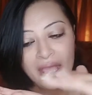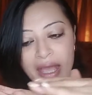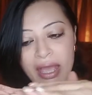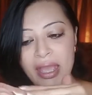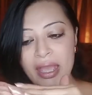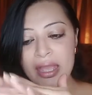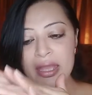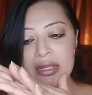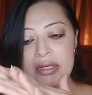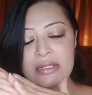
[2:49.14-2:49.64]

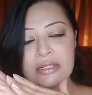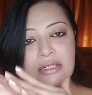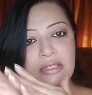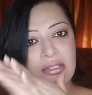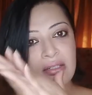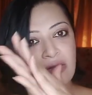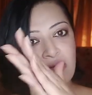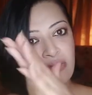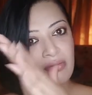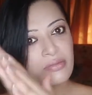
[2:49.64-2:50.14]
and
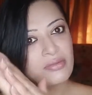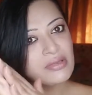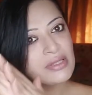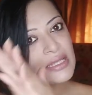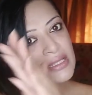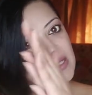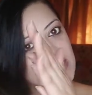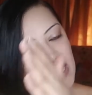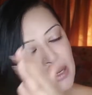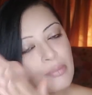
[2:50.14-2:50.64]
the
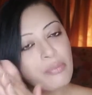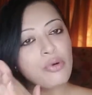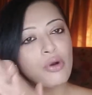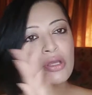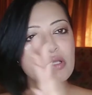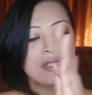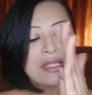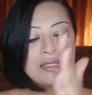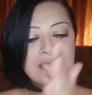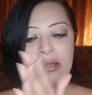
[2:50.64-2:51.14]
same
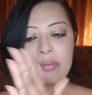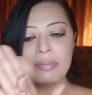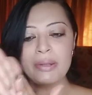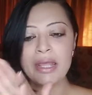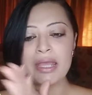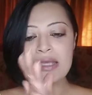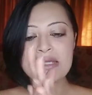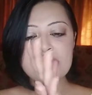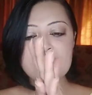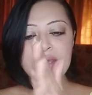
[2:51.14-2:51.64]
process
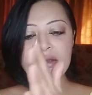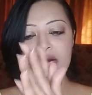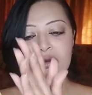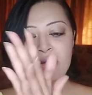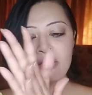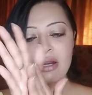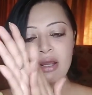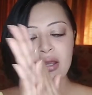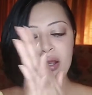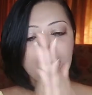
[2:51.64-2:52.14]
applies
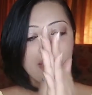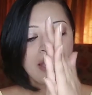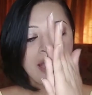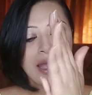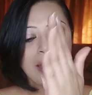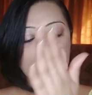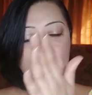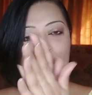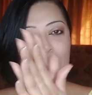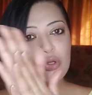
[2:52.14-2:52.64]
here.
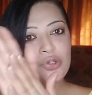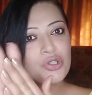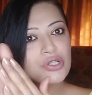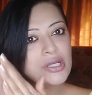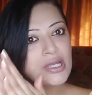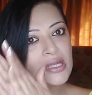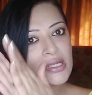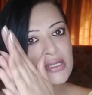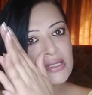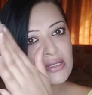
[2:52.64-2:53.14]
I'm going to
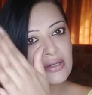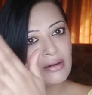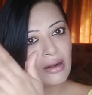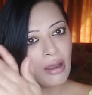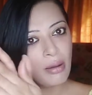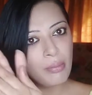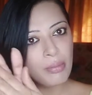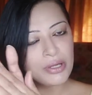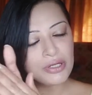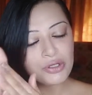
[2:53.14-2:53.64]
just
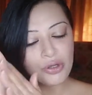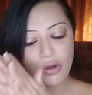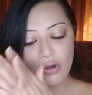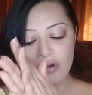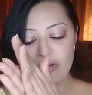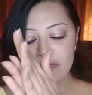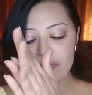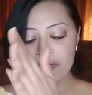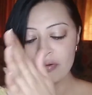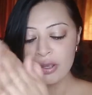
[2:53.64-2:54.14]
rub it
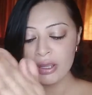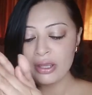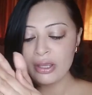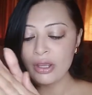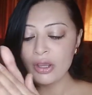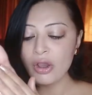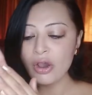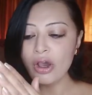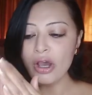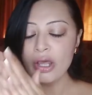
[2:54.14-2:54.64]
off
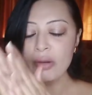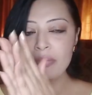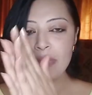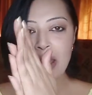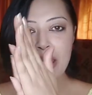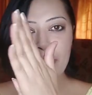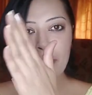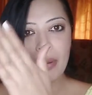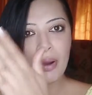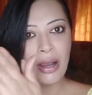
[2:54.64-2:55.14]
on
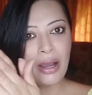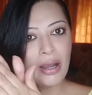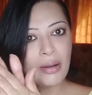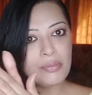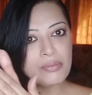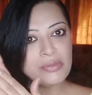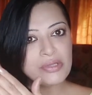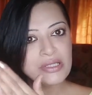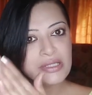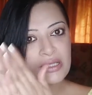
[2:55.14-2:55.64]
my
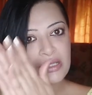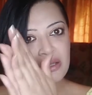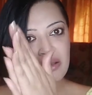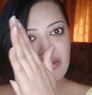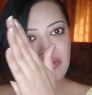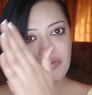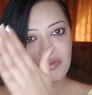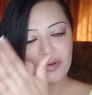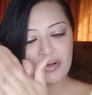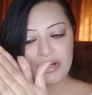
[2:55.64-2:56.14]
palms
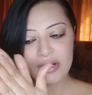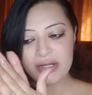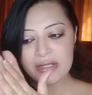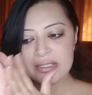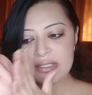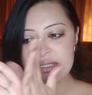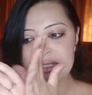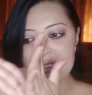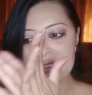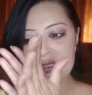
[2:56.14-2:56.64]

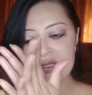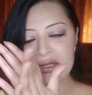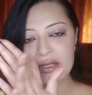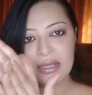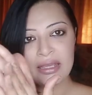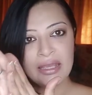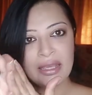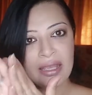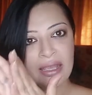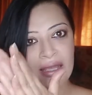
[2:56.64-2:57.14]
first,
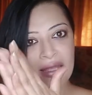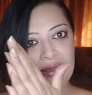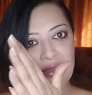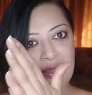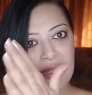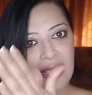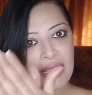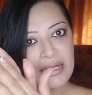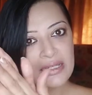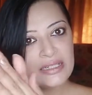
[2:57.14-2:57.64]

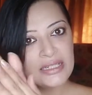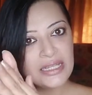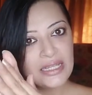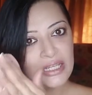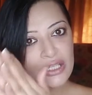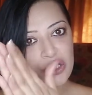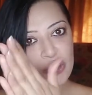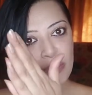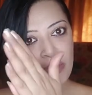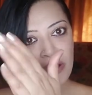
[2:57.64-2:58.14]
then take
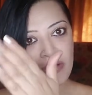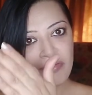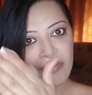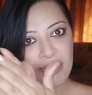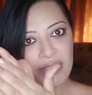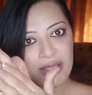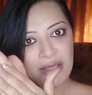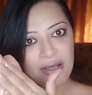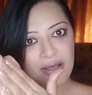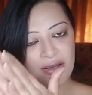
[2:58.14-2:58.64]
it to my
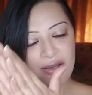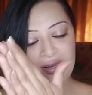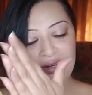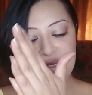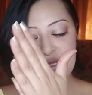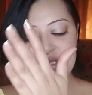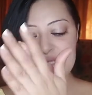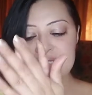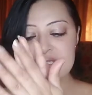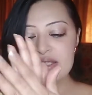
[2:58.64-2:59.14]

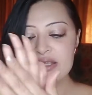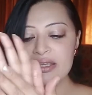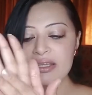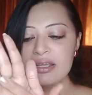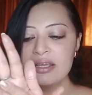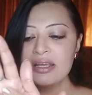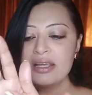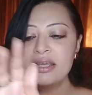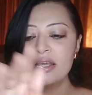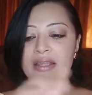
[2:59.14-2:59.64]
fingers,
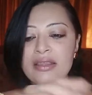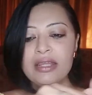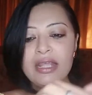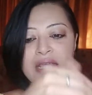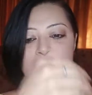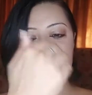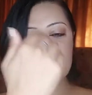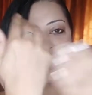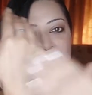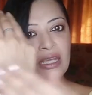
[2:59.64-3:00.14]

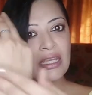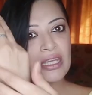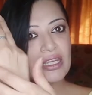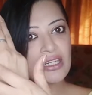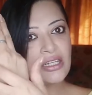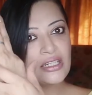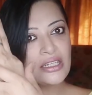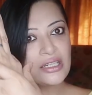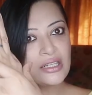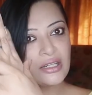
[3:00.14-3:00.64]
then take
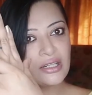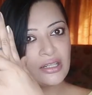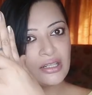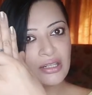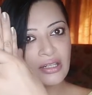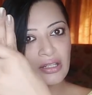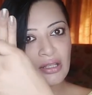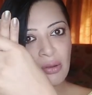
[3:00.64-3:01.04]
it to the